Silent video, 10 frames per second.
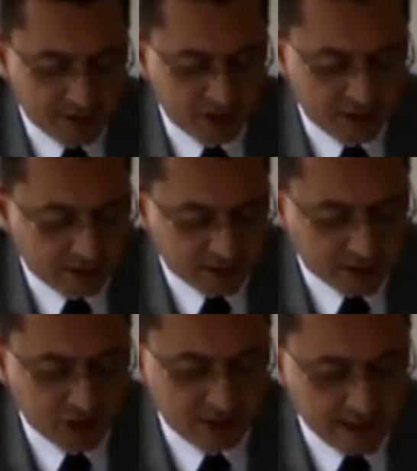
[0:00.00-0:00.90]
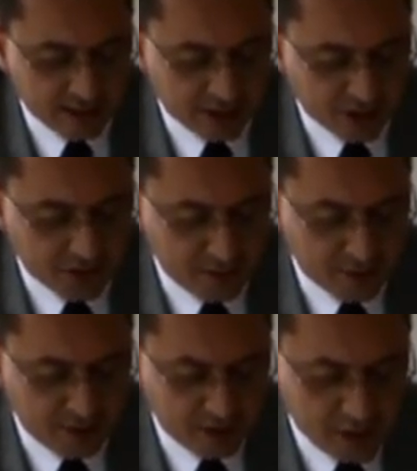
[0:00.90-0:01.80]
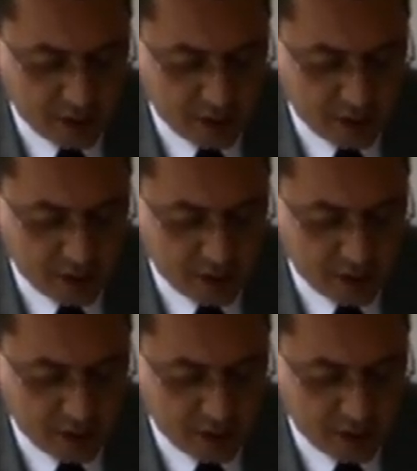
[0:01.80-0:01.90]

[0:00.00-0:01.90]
of this conditionality agreement